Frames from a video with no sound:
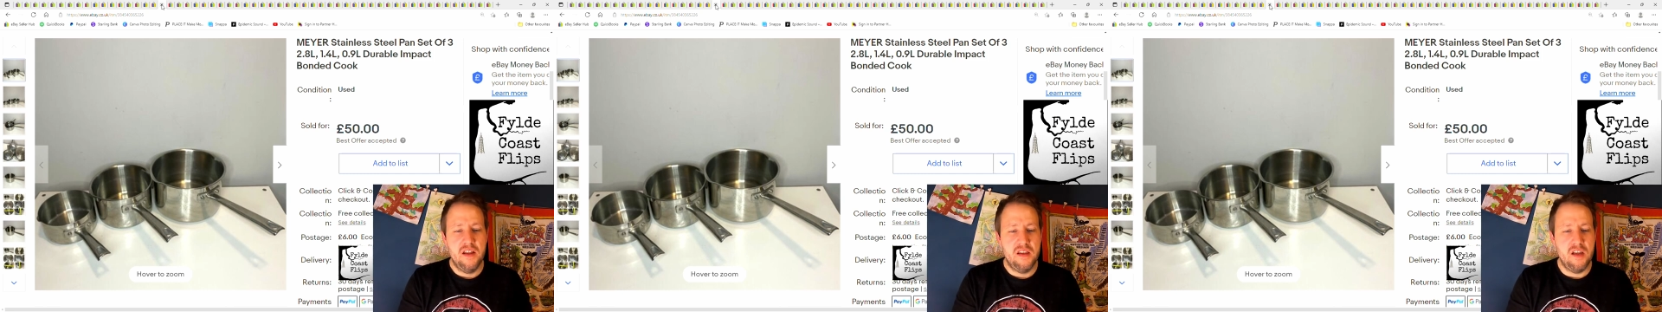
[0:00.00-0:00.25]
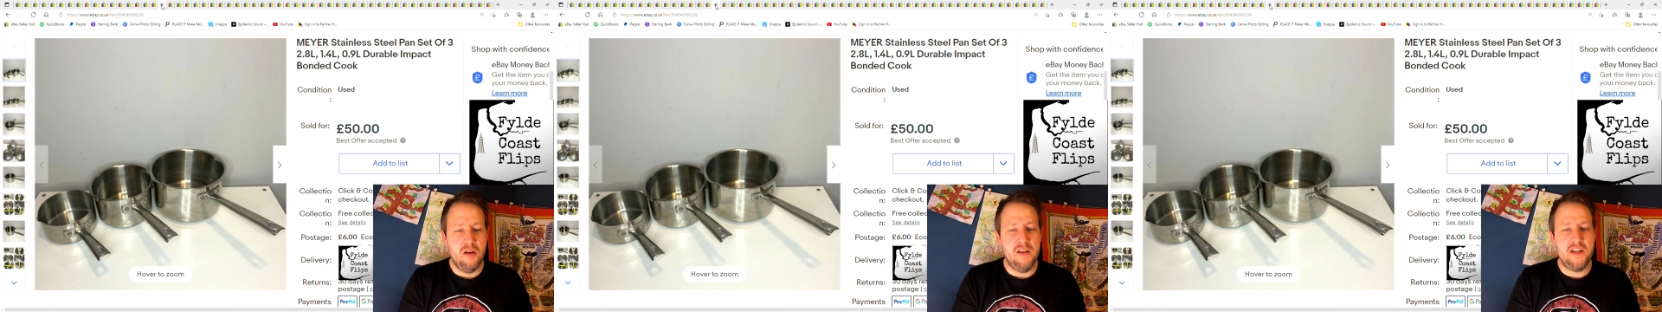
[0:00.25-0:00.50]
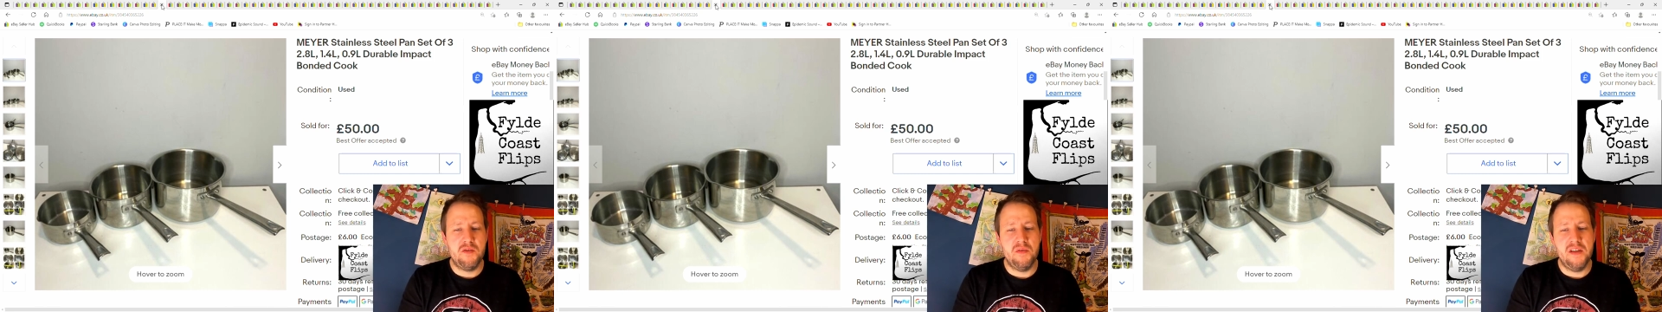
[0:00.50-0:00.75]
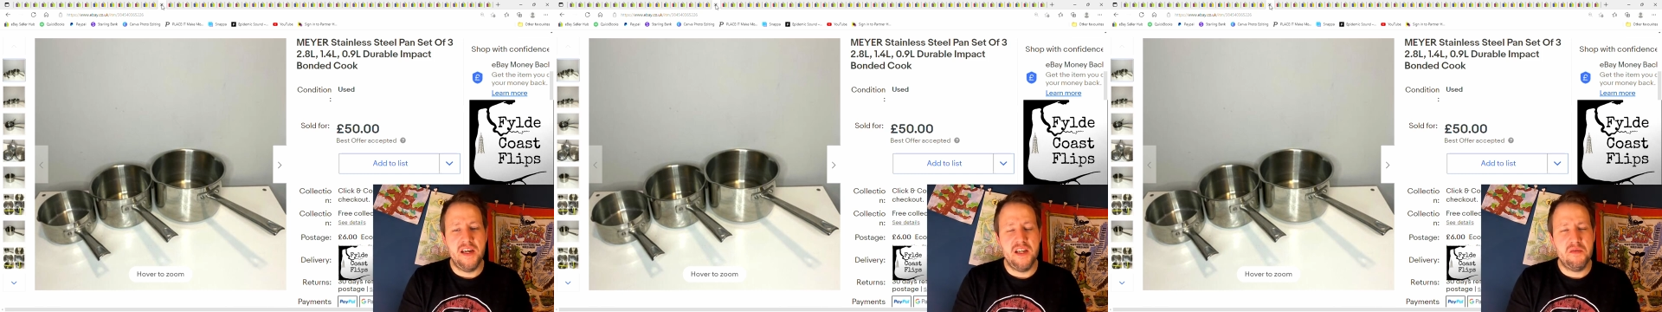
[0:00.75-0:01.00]
No lids with
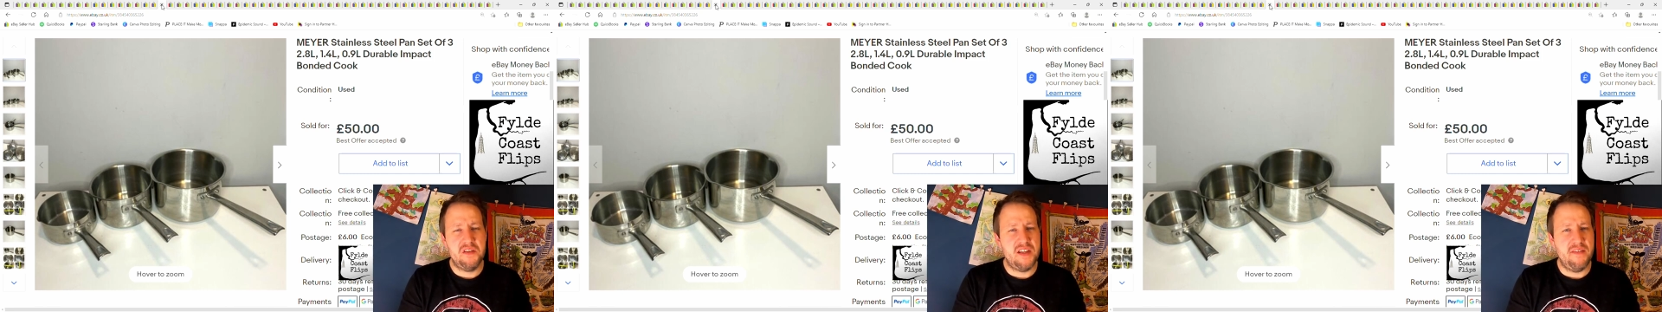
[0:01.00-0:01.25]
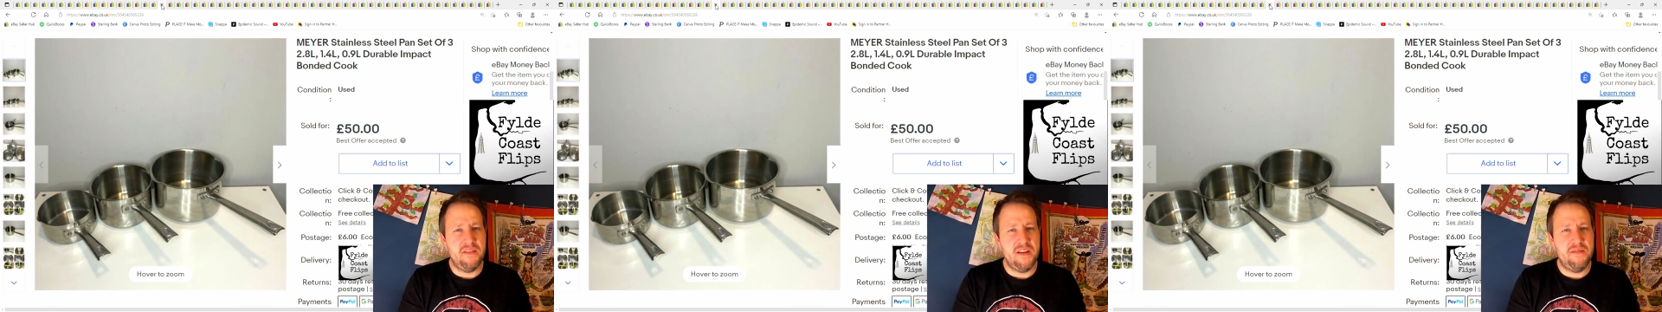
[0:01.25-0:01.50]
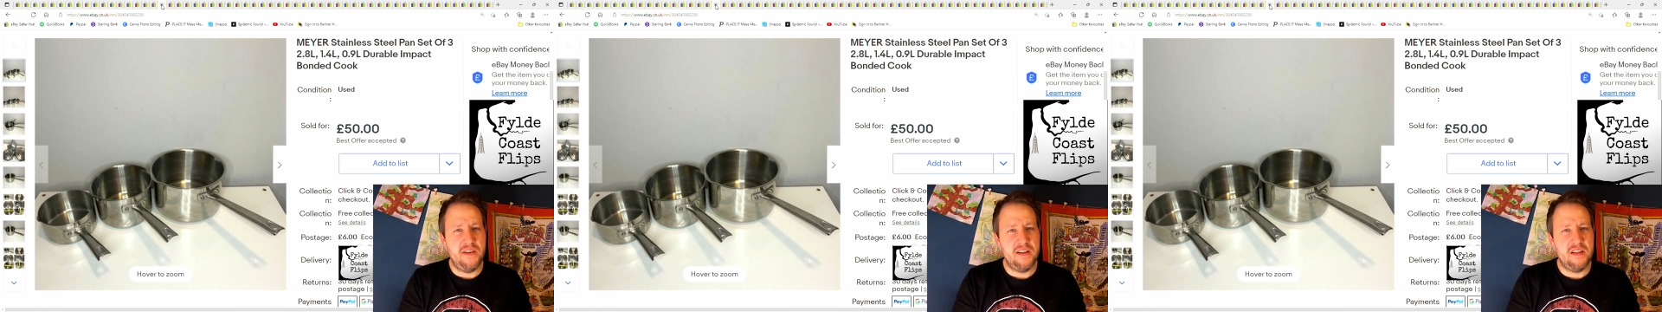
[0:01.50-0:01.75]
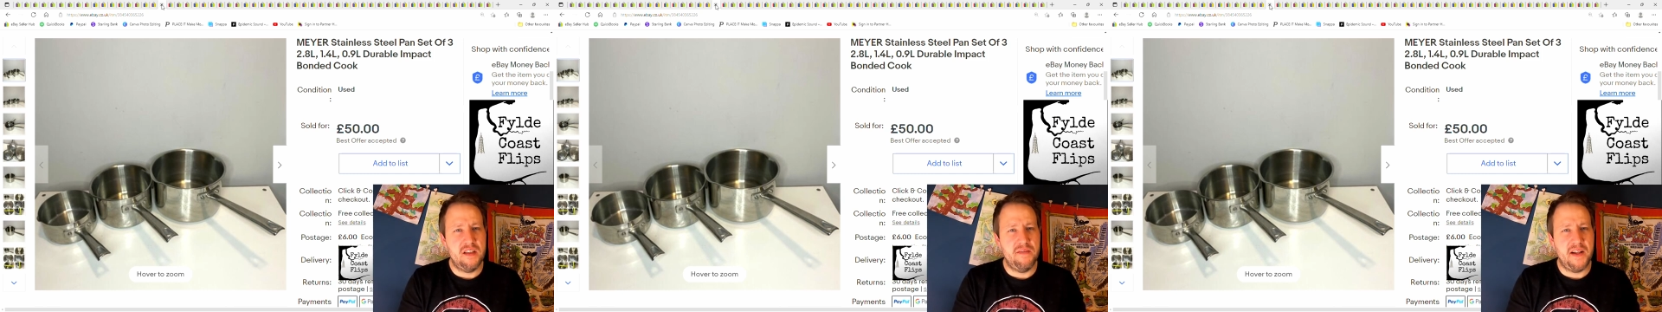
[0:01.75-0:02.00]
these, which definitely
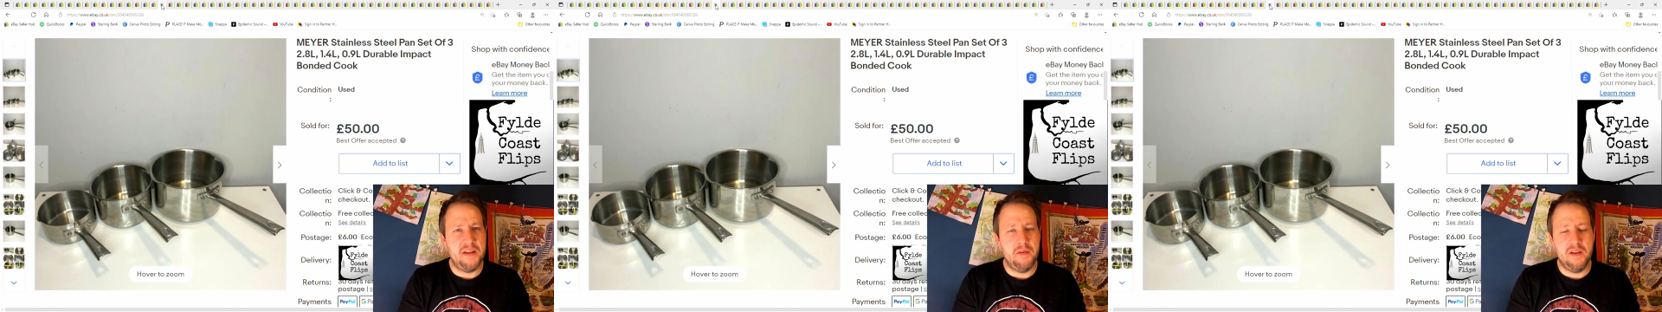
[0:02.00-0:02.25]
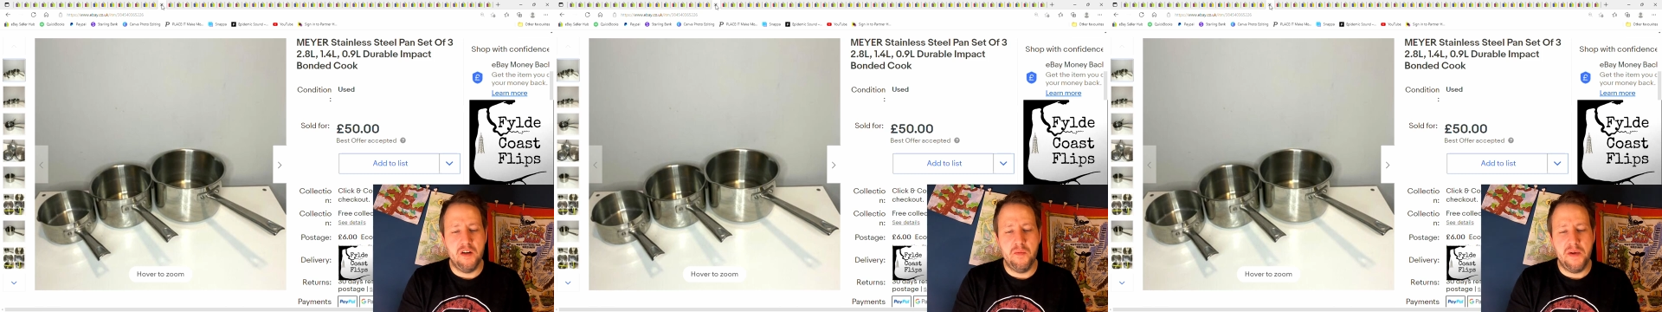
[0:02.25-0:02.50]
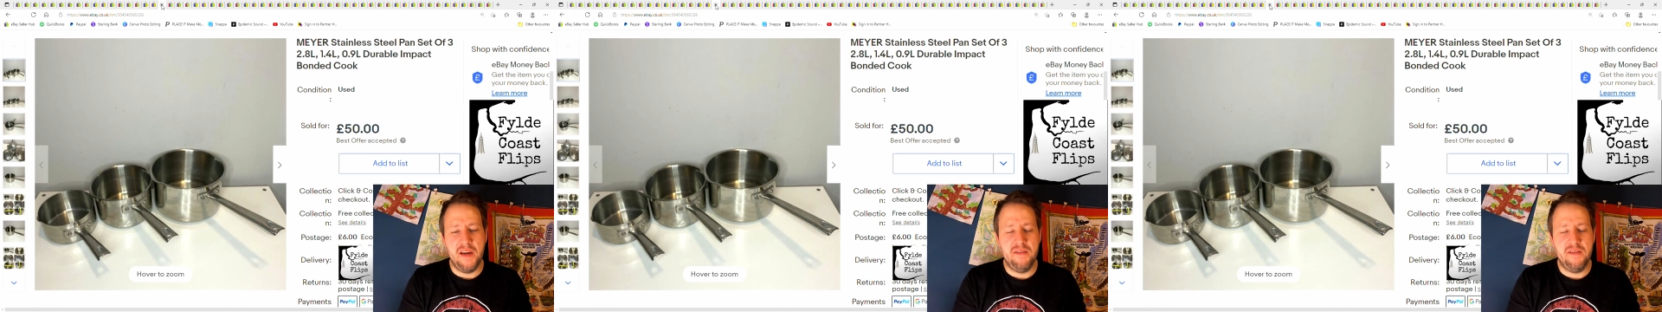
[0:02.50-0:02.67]
affected the value a little bit.